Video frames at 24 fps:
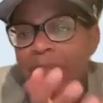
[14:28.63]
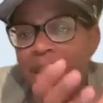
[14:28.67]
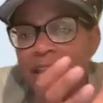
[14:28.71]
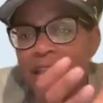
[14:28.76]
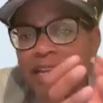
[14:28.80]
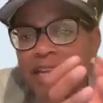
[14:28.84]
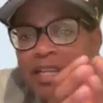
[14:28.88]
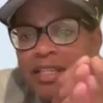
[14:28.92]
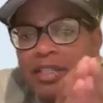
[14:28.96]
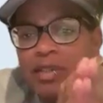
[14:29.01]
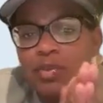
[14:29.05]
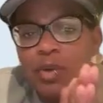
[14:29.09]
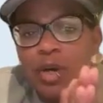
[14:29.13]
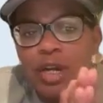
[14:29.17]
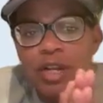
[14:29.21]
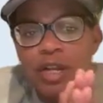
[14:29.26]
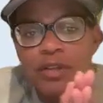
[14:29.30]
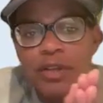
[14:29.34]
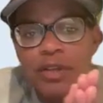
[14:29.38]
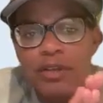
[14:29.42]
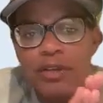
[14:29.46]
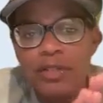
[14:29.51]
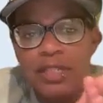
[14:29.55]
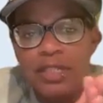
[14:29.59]
And it's one
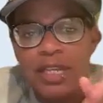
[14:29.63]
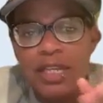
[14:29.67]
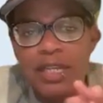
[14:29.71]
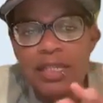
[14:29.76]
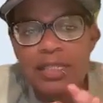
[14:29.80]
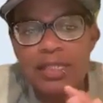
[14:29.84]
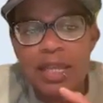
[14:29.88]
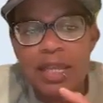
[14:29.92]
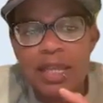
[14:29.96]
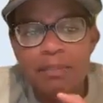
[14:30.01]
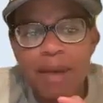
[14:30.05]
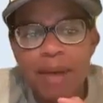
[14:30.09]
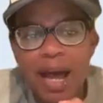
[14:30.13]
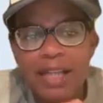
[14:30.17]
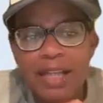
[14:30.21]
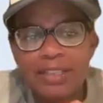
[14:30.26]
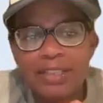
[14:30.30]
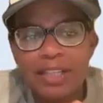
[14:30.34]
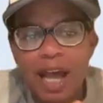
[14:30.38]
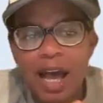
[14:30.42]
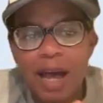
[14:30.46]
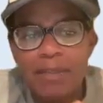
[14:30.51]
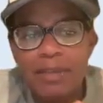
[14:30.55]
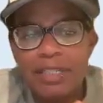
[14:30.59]
of those things that my
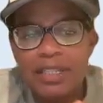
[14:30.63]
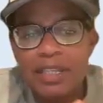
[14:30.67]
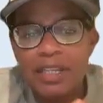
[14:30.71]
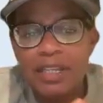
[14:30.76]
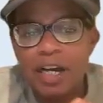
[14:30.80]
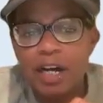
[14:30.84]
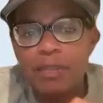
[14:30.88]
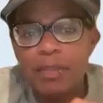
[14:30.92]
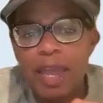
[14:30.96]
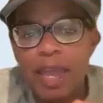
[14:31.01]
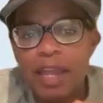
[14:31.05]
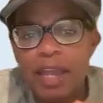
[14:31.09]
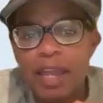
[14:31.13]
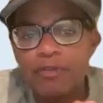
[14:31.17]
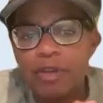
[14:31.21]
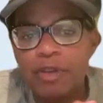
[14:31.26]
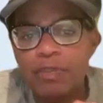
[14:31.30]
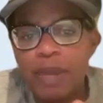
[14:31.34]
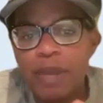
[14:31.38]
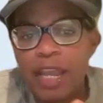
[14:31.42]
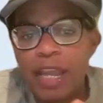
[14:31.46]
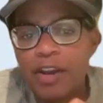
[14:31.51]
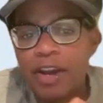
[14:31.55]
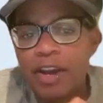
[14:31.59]
job is to help every
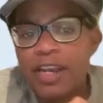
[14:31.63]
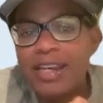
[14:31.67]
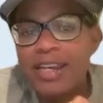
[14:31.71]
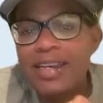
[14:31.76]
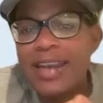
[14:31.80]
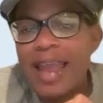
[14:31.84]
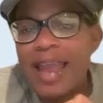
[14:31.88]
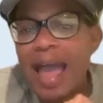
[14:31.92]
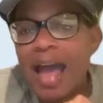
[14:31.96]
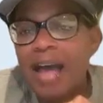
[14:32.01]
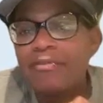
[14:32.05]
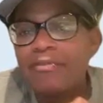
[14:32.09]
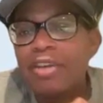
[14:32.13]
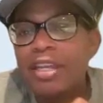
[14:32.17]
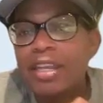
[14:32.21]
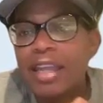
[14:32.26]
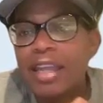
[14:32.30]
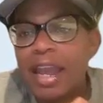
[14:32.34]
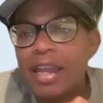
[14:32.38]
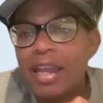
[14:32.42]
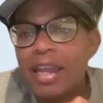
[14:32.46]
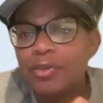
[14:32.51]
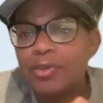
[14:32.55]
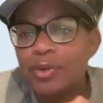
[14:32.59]
parent
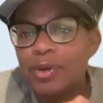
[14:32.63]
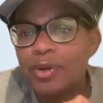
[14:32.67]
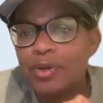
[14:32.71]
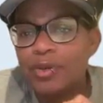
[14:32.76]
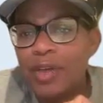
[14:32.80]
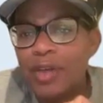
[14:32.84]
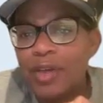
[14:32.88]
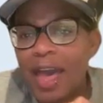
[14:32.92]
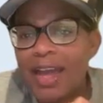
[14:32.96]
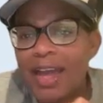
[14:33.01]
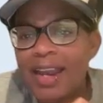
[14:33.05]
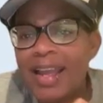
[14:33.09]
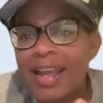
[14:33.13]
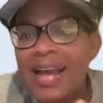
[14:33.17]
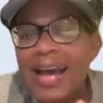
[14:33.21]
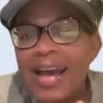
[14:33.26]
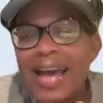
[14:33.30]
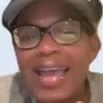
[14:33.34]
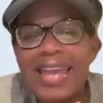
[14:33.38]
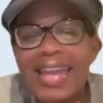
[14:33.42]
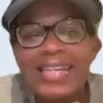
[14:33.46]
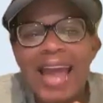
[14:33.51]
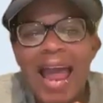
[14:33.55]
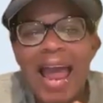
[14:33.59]
navigate through that
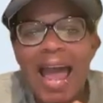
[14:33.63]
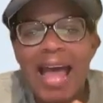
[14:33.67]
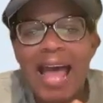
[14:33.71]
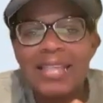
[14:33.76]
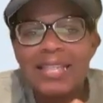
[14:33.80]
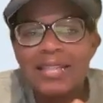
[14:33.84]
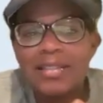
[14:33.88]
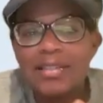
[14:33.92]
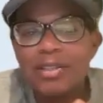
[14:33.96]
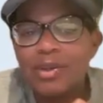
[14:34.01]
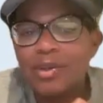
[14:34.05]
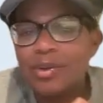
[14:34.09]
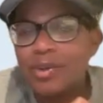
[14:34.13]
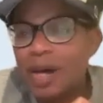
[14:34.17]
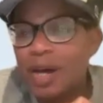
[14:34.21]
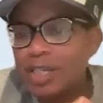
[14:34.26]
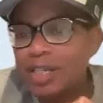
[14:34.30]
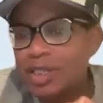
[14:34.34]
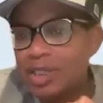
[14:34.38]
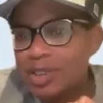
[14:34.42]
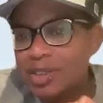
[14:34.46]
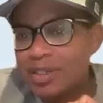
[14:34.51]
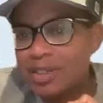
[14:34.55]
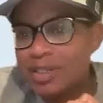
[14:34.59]
and ask the
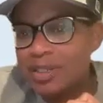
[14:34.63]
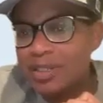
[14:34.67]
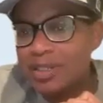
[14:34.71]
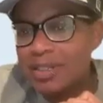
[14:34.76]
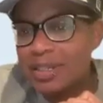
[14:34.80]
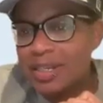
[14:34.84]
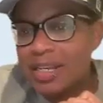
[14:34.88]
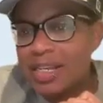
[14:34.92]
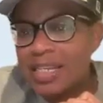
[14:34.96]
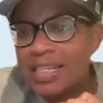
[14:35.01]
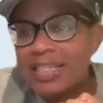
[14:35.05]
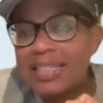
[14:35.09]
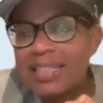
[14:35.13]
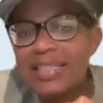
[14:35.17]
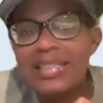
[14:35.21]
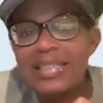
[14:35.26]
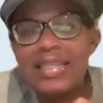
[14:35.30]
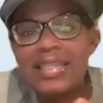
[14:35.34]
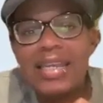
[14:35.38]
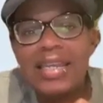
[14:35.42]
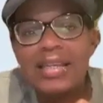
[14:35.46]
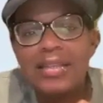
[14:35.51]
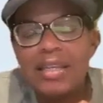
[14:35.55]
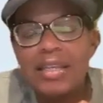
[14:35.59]
questions,
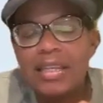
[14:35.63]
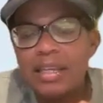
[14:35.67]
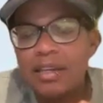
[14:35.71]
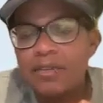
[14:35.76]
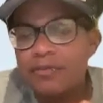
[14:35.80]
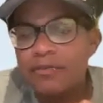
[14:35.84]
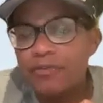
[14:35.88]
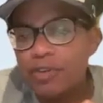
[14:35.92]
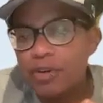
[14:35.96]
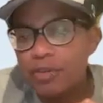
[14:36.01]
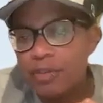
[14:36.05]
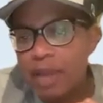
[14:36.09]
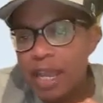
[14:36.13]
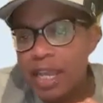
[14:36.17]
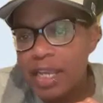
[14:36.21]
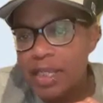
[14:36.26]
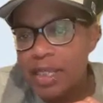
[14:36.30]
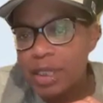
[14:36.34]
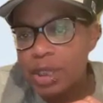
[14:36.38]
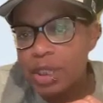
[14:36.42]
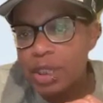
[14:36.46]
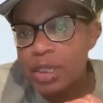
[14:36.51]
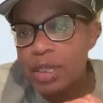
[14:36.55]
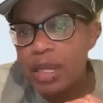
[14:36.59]
seek the
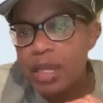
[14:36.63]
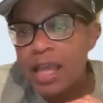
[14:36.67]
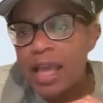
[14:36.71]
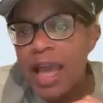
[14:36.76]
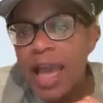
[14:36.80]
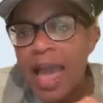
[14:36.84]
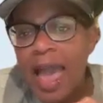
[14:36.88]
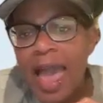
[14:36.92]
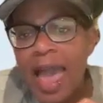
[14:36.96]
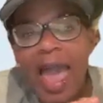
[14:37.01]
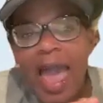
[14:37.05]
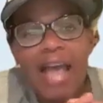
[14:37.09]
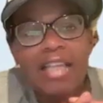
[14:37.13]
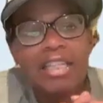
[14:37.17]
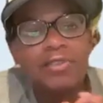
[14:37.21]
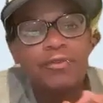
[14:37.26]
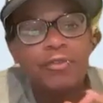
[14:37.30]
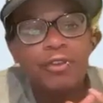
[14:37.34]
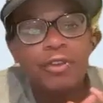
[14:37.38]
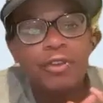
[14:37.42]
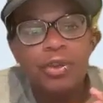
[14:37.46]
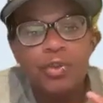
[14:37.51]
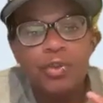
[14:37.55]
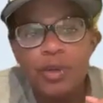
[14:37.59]
information, ask
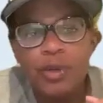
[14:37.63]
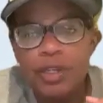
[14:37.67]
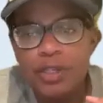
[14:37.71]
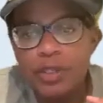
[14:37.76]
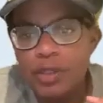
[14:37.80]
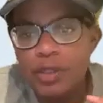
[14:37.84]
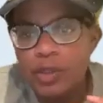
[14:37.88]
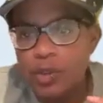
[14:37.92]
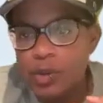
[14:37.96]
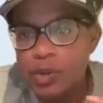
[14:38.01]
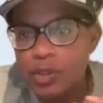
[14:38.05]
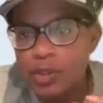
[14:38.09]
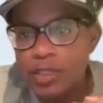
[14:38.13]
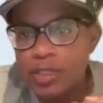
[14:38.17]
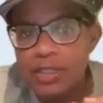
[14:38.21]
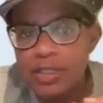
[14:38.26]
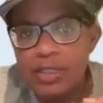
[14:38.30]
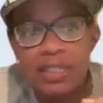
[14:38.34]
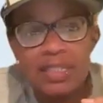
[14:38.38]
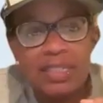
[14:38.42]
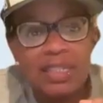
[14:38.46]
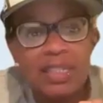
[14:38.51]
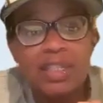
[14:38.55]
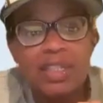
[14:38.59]
for the resources.
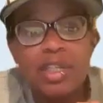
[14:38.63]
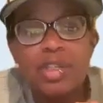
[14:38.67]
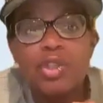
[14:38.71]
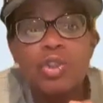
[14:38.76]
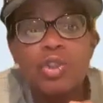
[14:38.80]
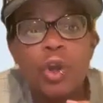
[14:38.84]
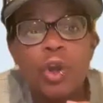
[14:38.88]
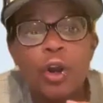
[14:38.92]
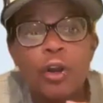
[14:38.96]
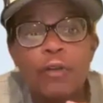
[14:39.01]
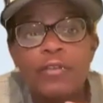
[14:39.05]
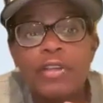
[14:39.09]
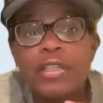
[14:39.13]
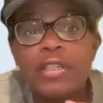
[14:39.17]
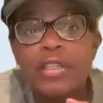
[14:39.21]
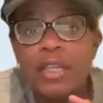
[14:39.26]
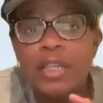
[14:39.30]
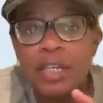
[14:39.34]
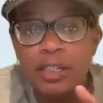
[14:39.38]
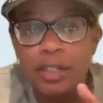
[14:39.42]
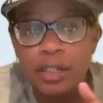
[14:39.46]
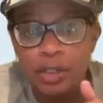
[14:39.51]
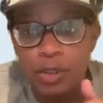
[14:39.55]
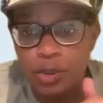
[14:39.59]
This is a service
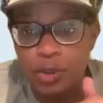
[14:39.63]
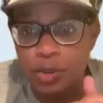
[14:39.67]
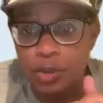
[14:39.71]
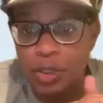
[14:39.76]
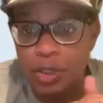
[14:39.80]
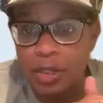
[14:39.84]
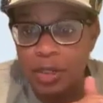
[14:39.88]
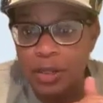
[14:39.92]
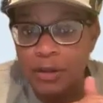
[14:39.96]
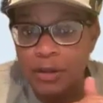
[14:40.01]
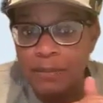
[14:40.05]
industry.